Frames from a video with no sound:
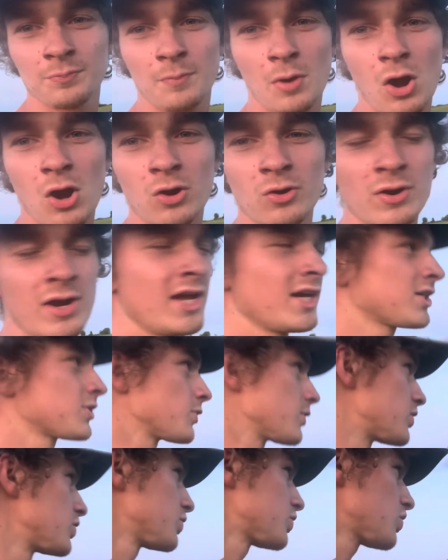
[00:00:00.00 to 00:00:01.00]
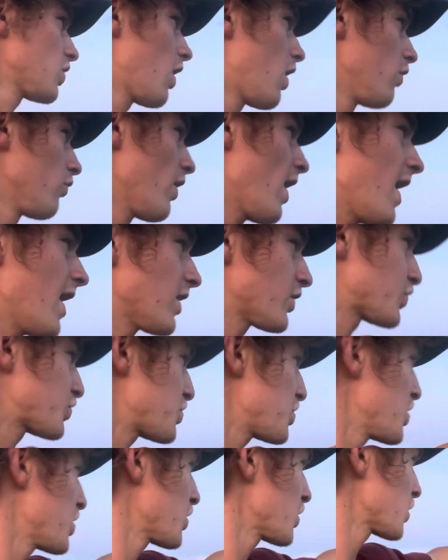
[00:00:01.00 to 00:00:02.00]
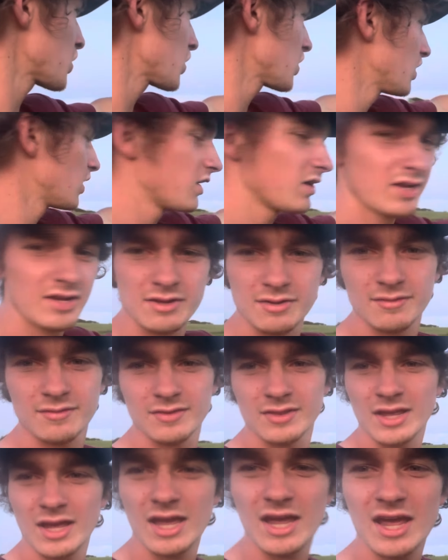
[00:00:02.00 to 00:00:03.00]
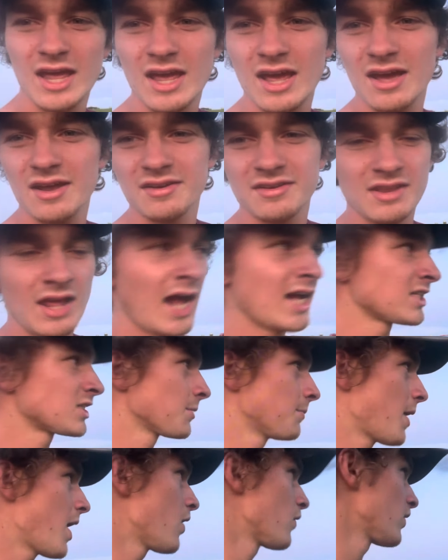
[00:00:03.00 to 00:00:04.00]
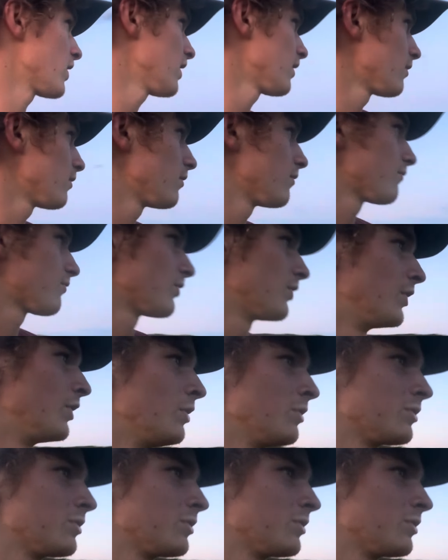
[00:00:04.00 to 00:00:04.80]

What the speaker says: bar rakes, which you saw last year. And that's about it for new